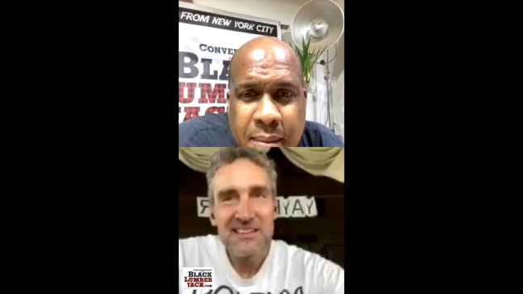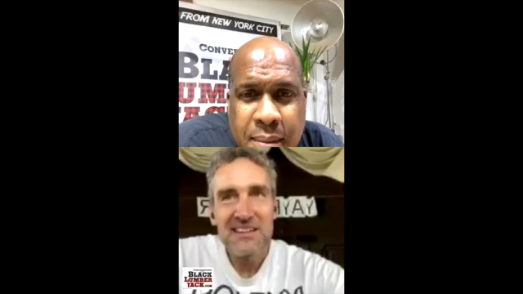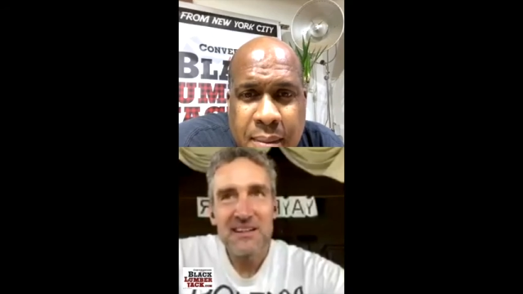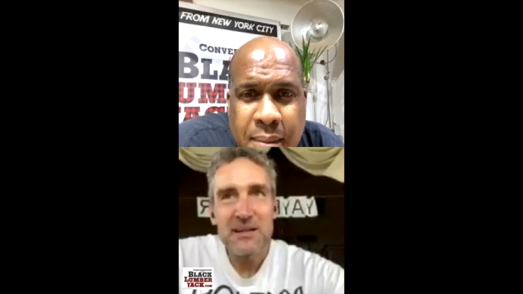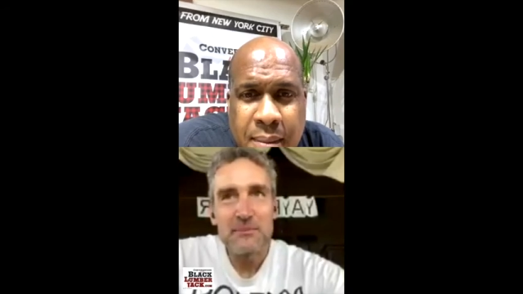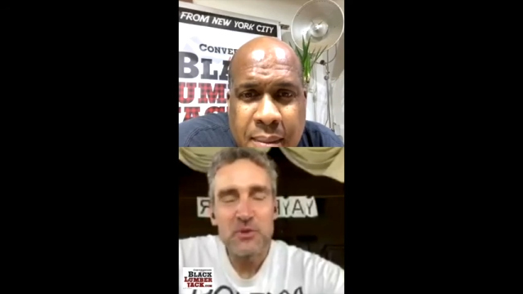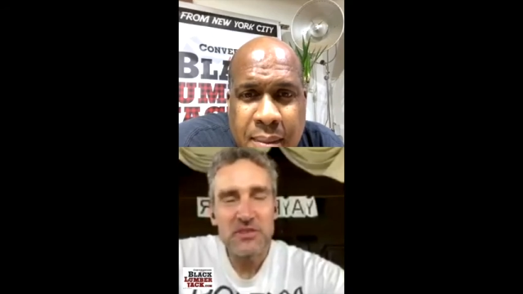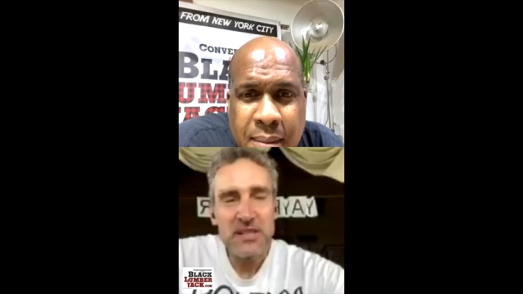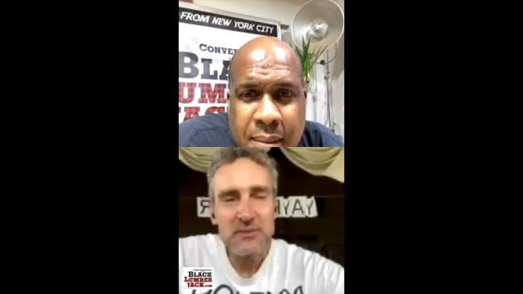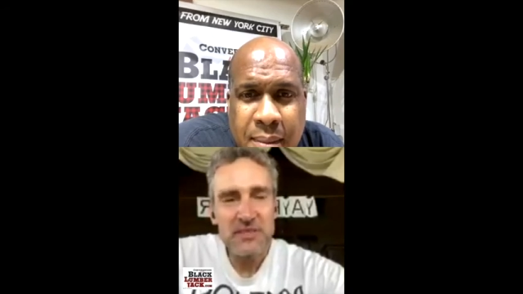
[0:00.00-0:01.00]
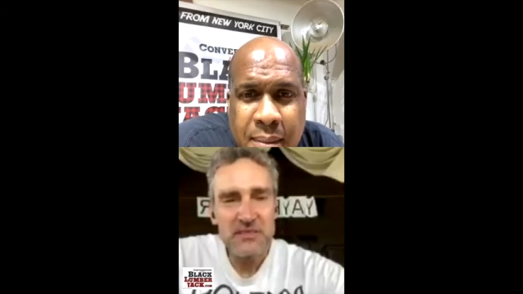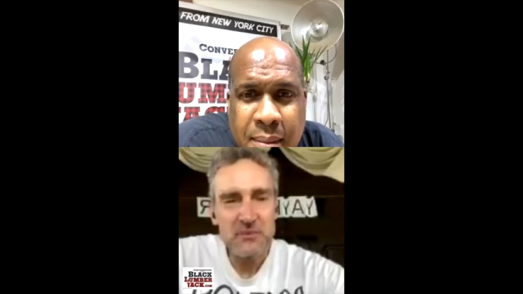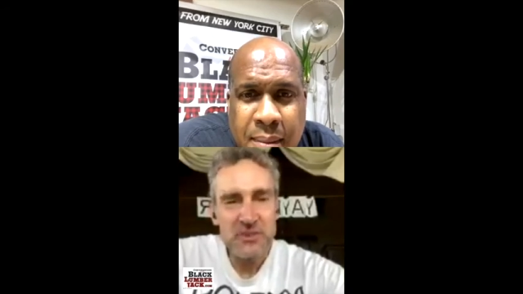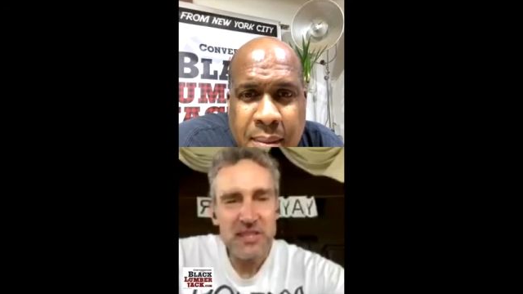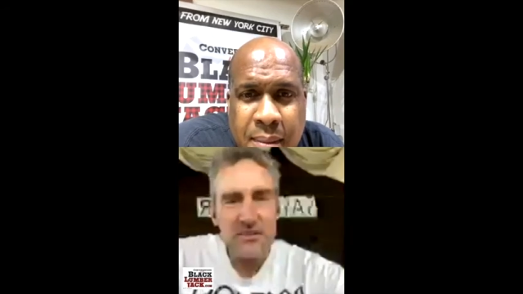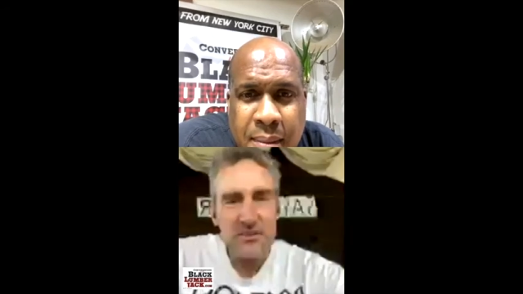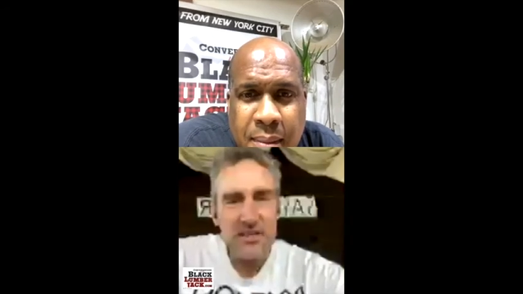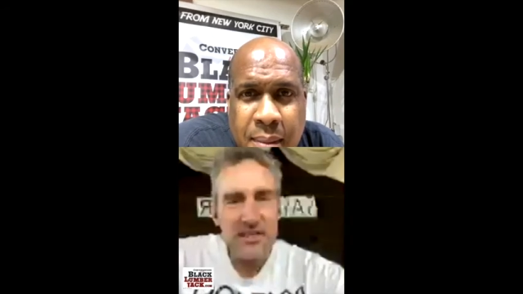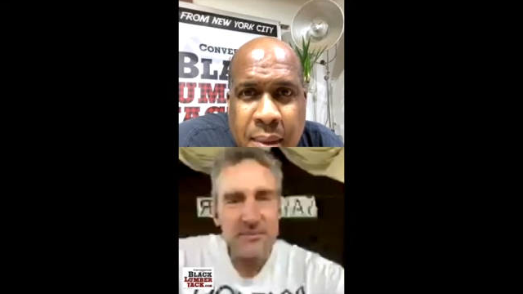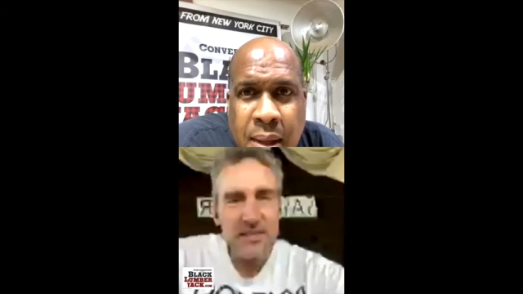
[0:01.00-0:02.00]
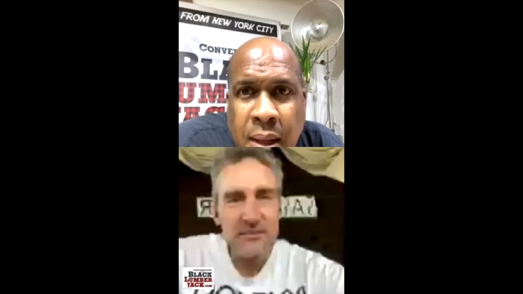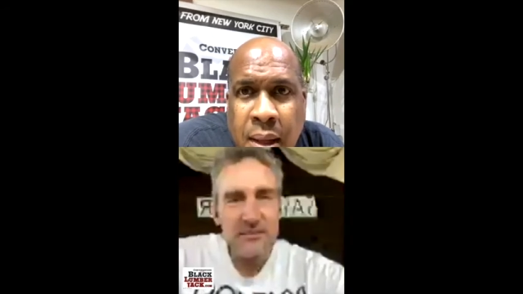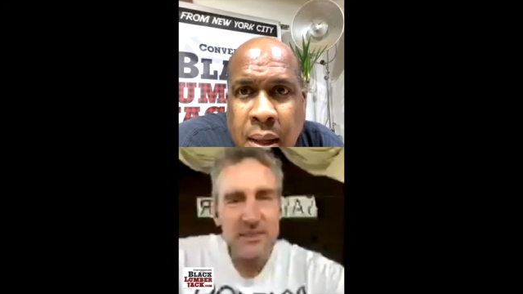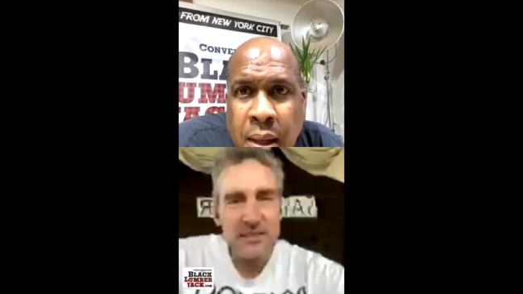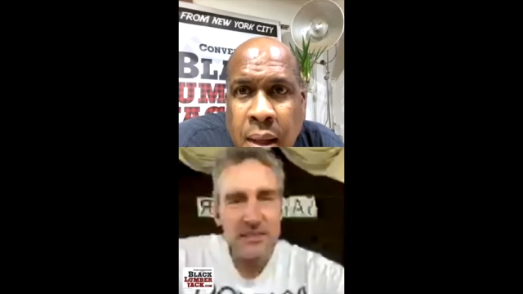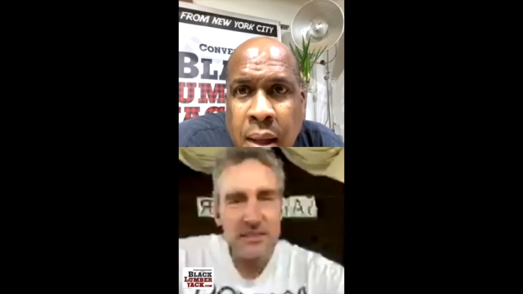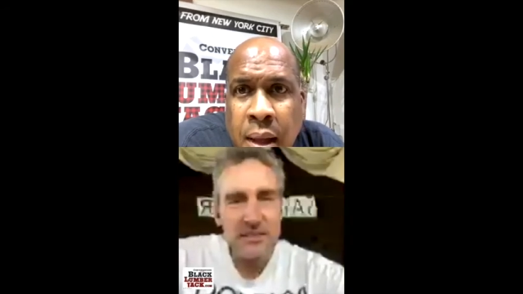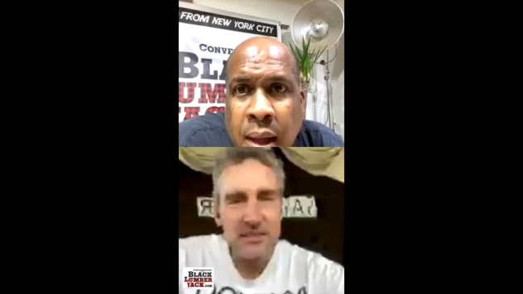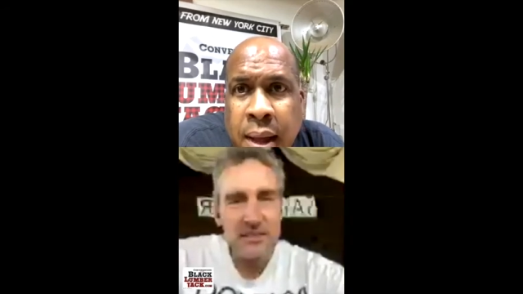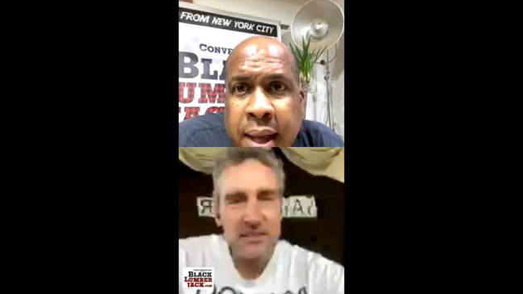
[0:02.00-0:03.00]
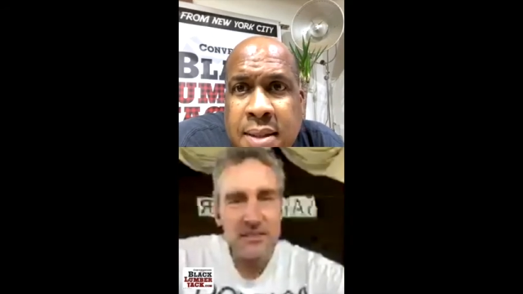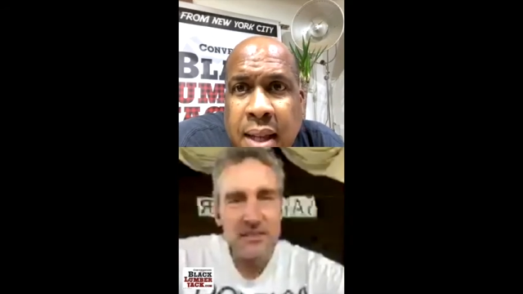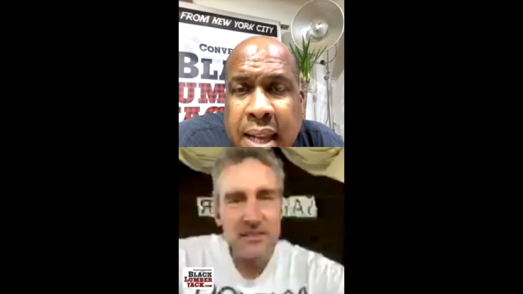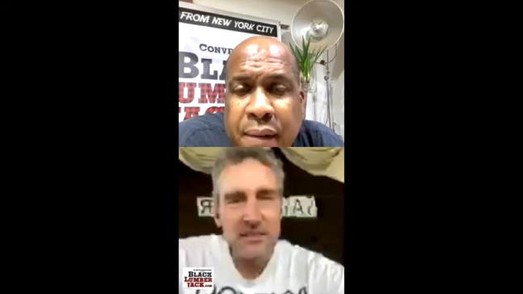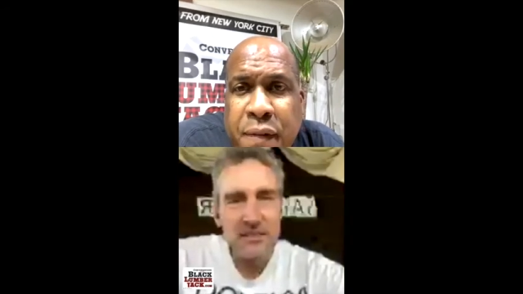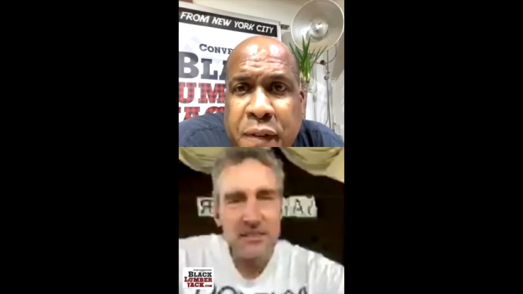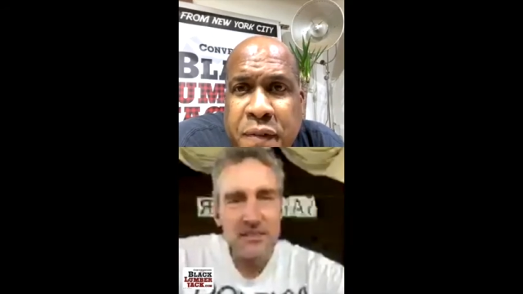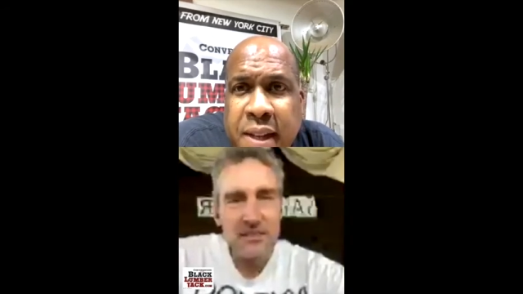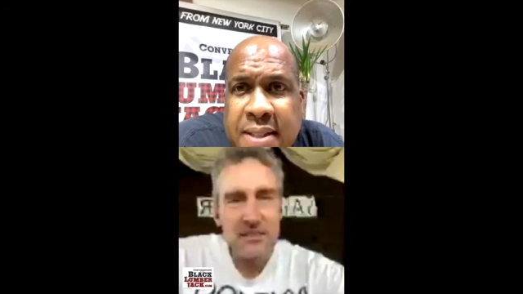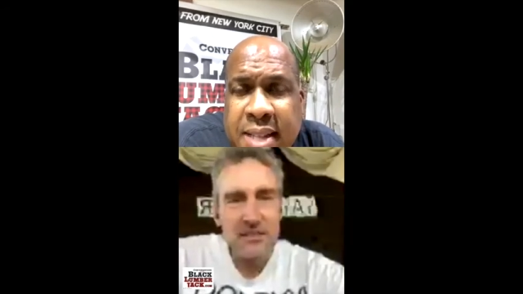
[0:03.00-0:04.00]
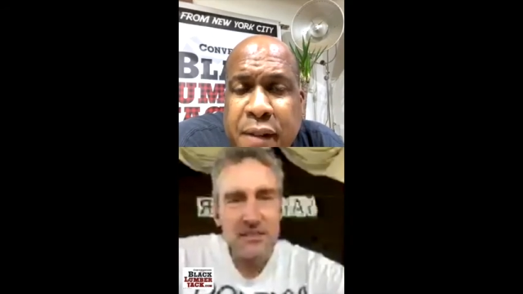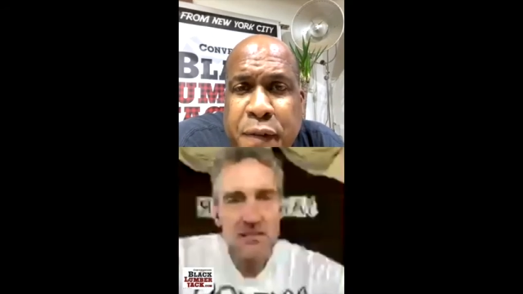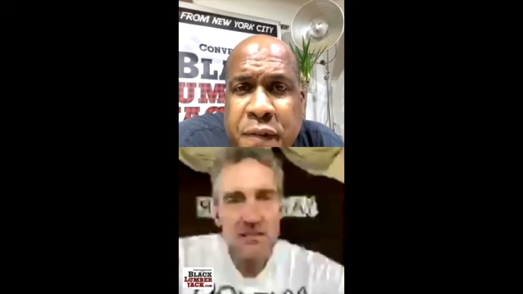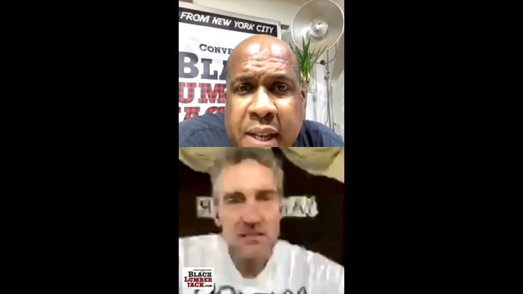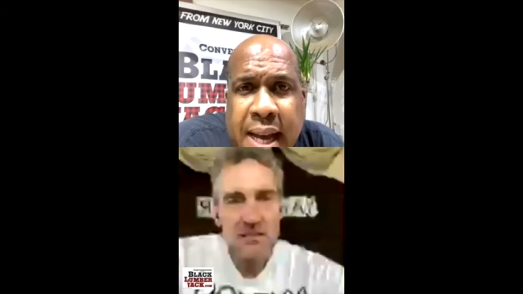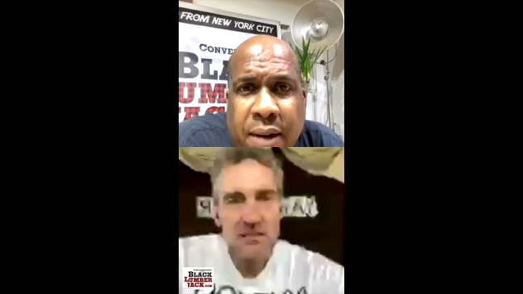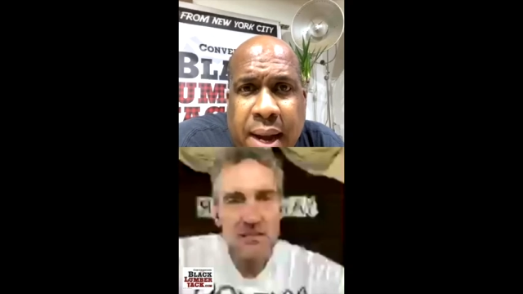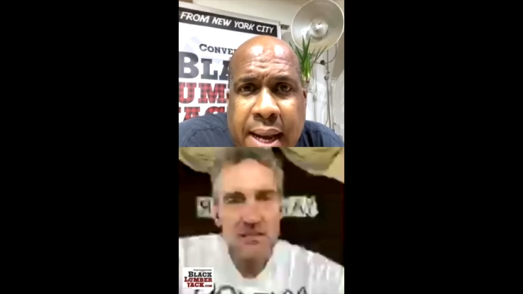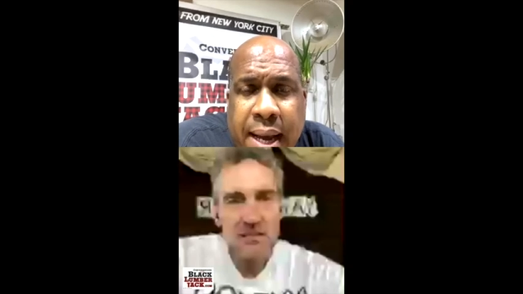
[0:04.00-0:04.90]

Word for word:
Speaker 1: Um, what time is it? What's the actual time? Time?
Speaker 2: It's eleven fifty. It's ten fifty nine right now.